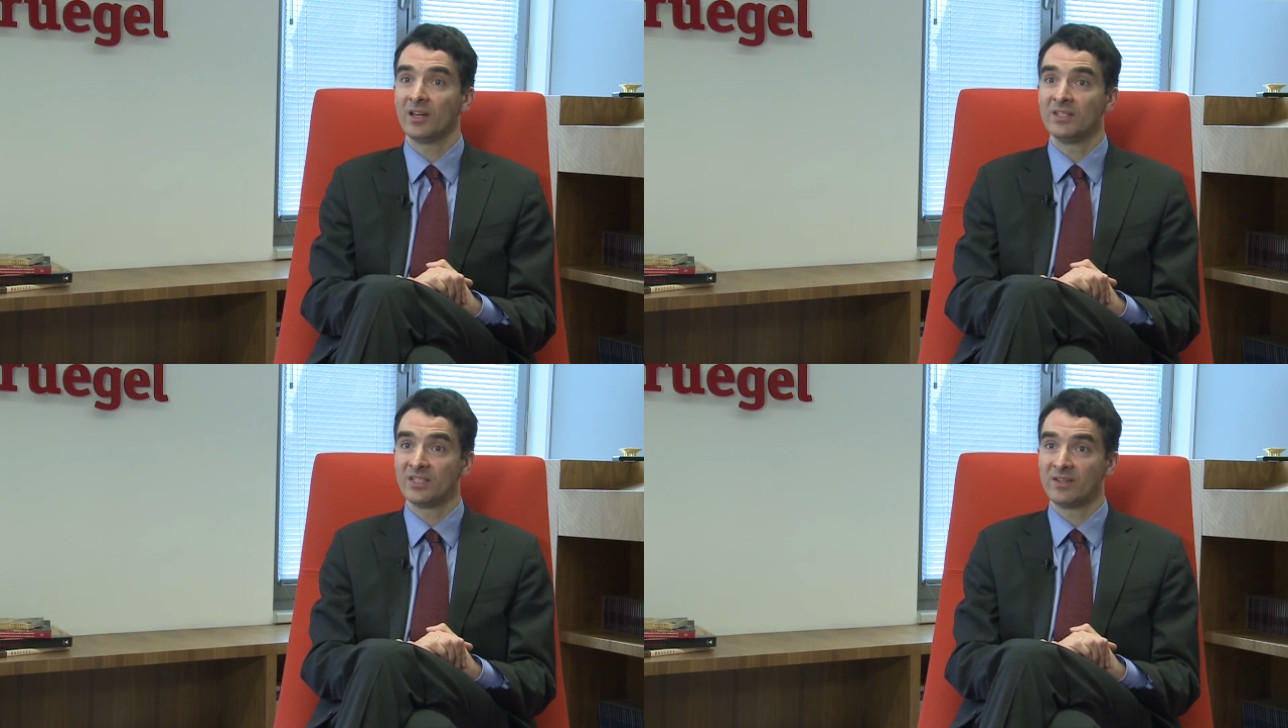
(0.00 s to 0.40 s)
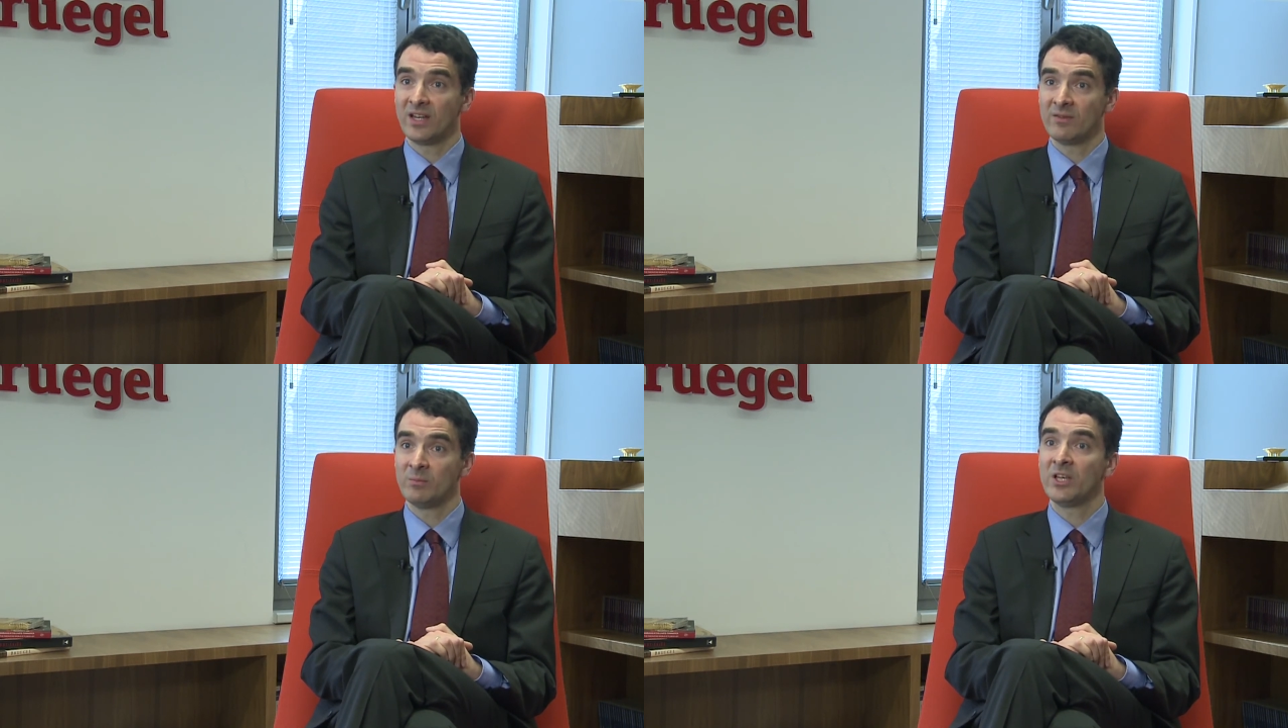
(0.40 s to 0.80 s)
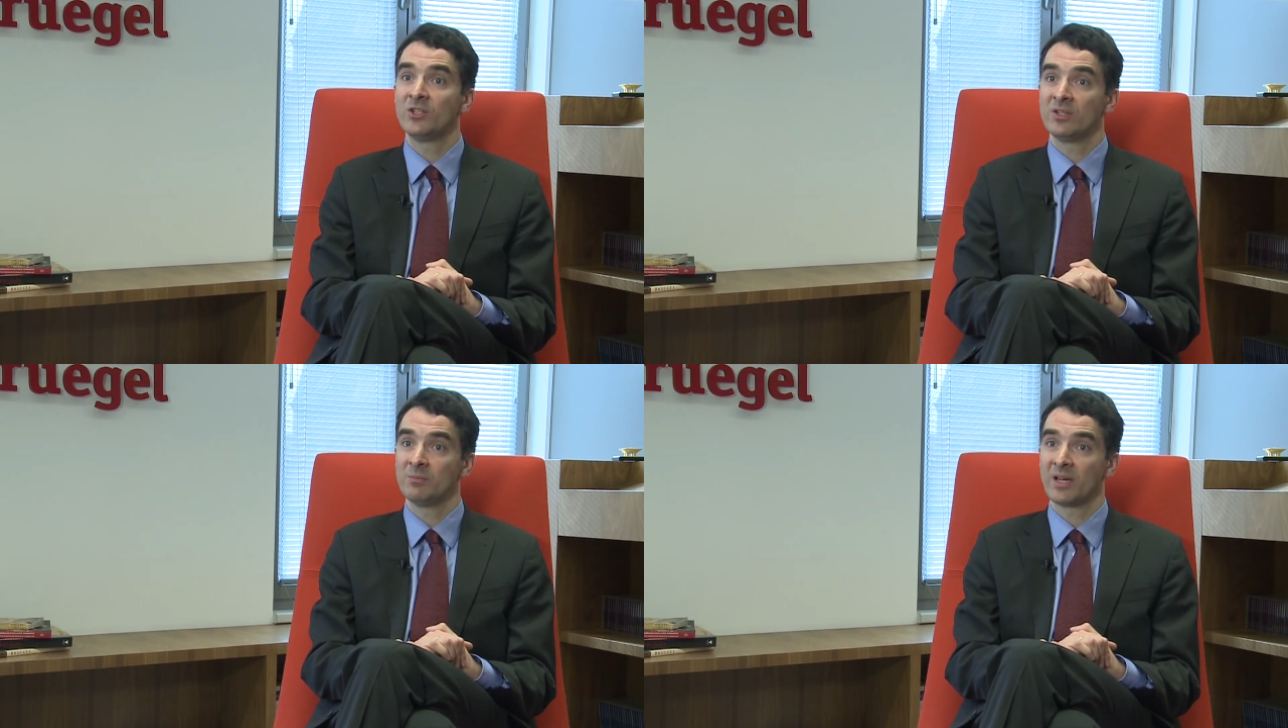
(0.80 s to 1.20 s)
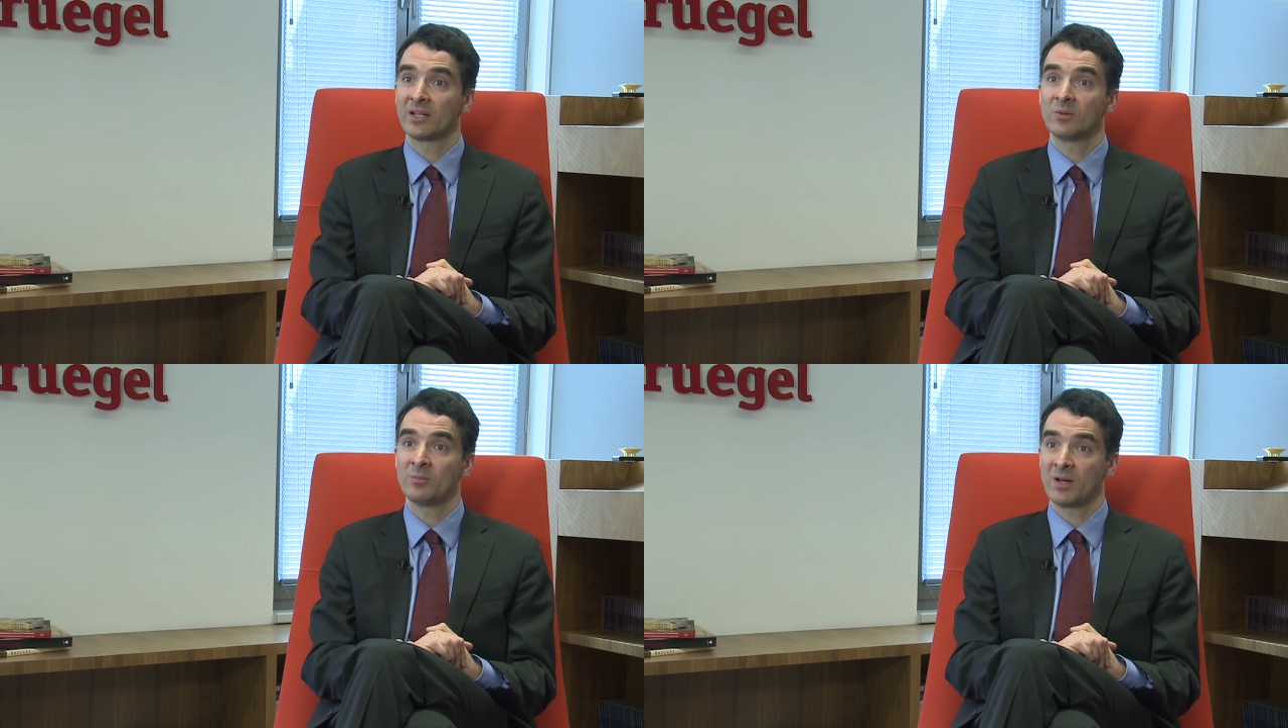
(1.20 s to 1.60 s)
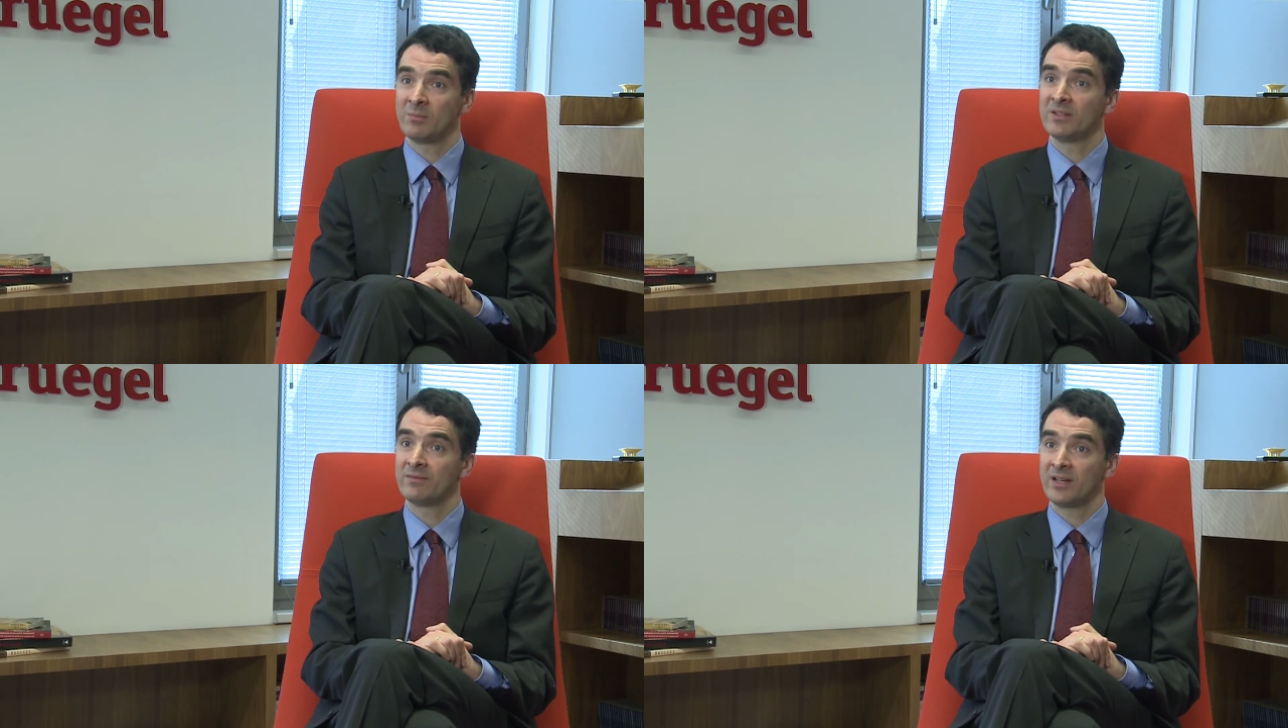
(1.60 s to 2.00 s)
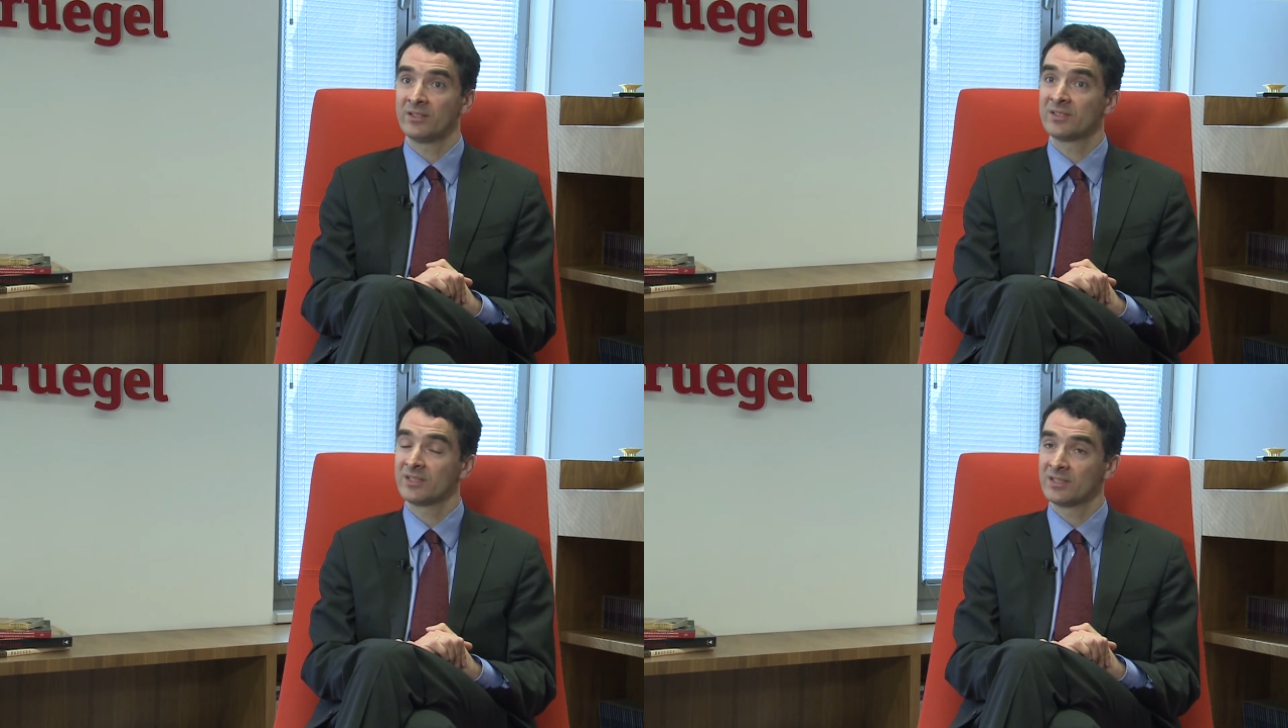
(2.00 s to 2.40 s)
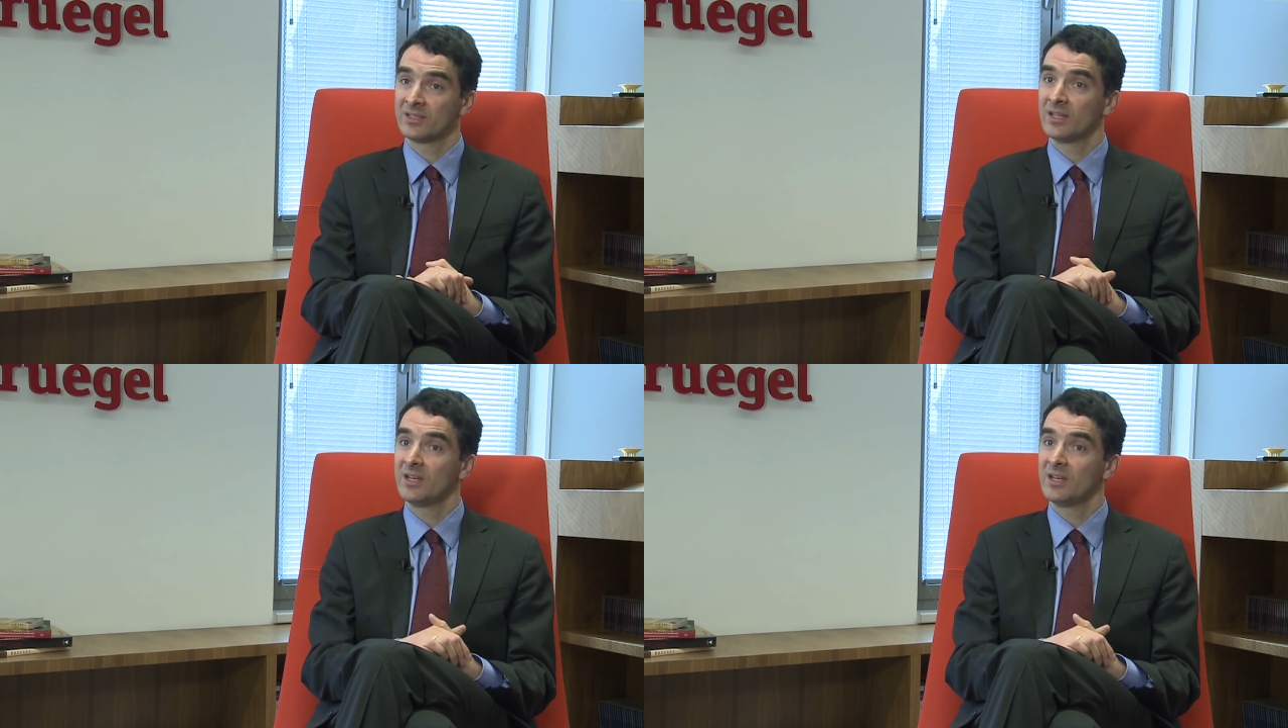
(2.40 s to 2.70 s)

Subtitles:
this will have a major impact on public finances.